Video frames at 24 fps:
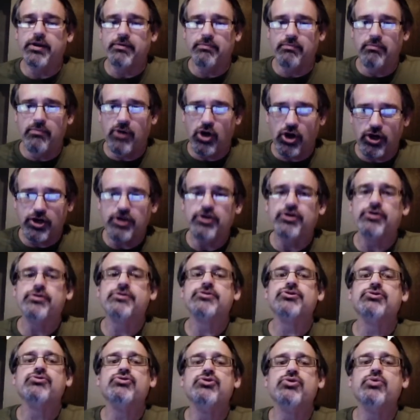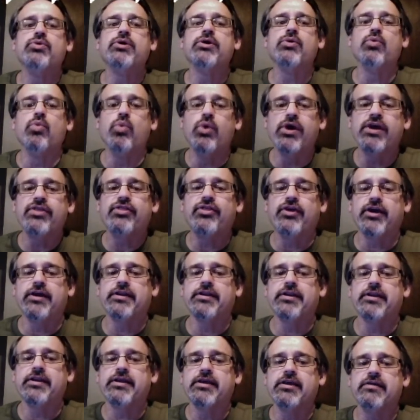marketers are doing with it,
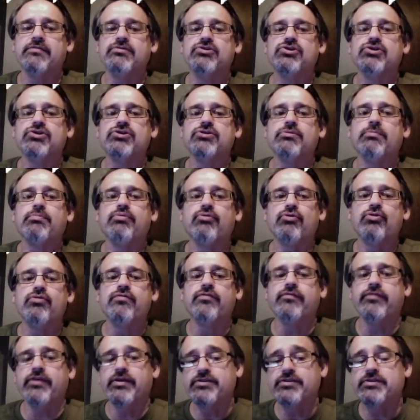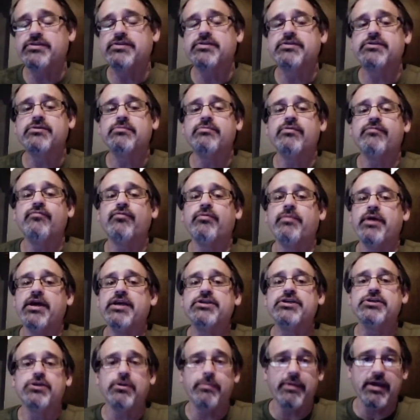and he gives you some proof of that. This is some
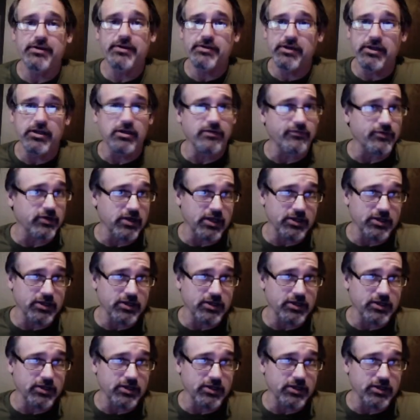information about Neil if you're not